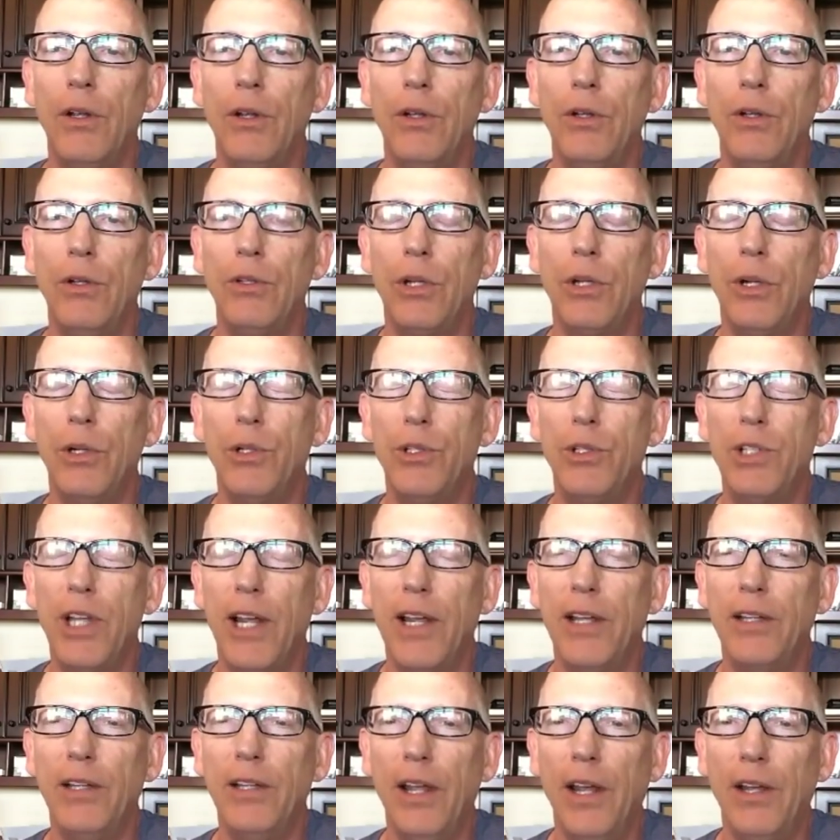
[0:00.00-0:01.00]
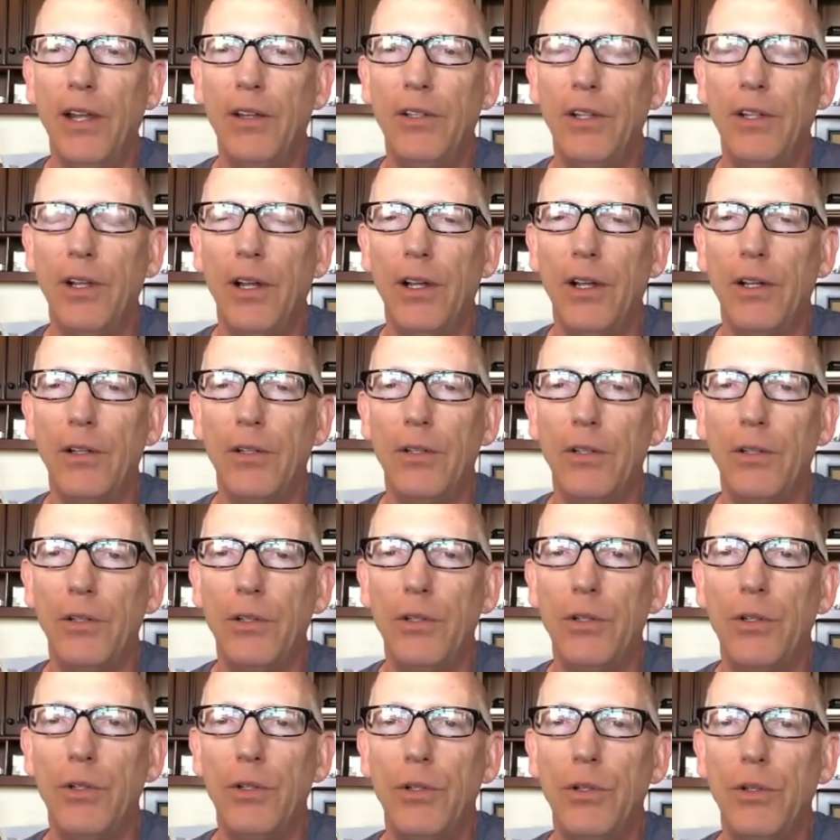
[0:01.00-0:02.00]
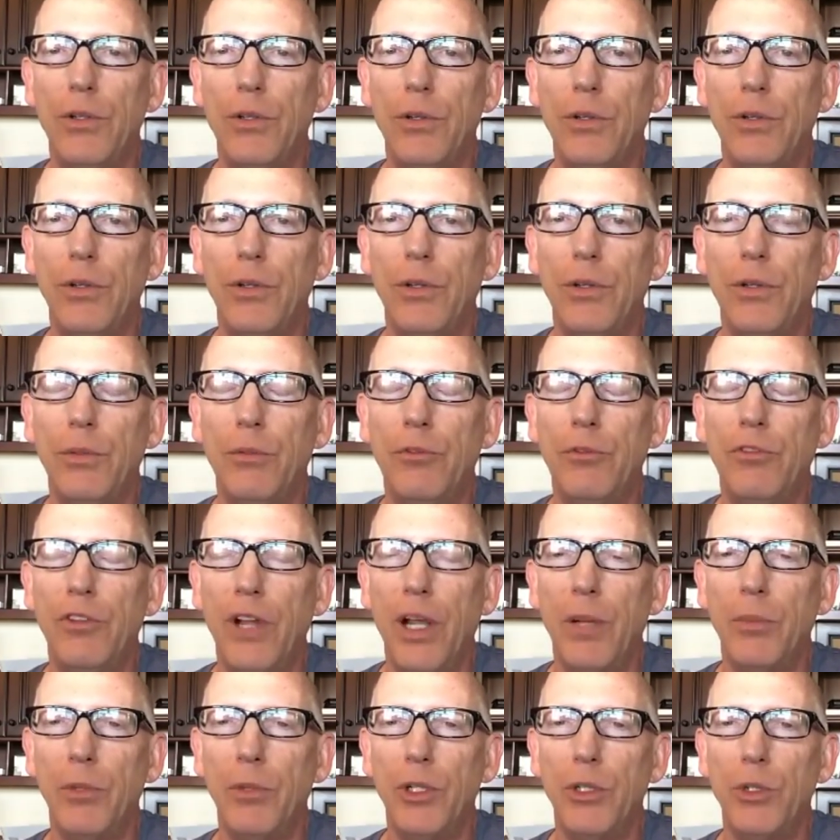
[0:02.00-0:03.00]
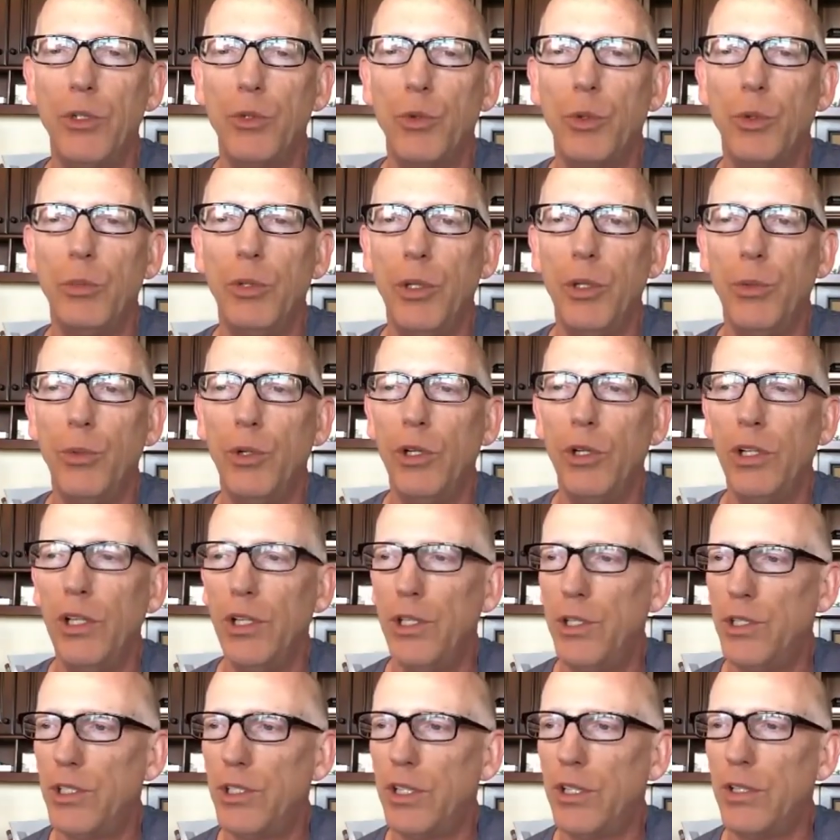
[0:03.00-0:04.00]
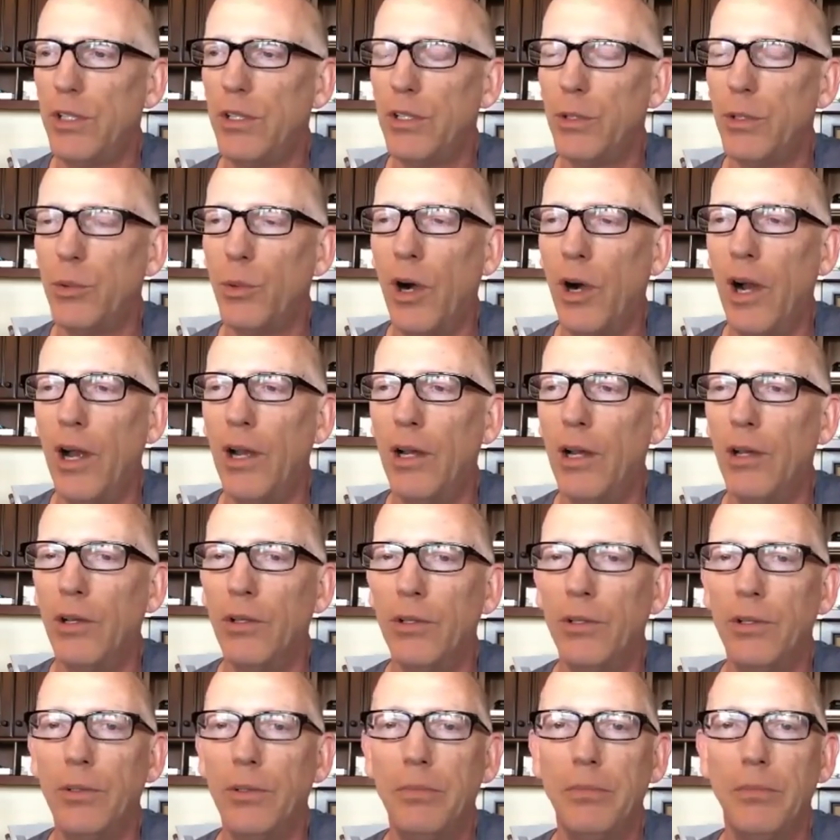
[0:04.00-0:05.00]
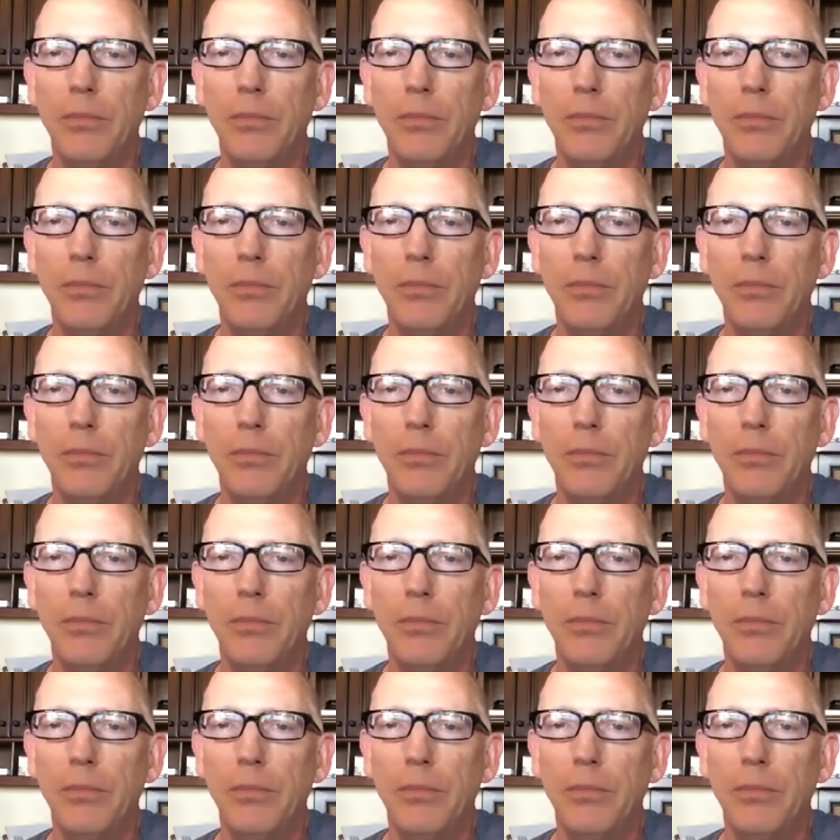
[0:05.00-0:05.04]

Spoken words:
So you're saying that families will be released into the wild?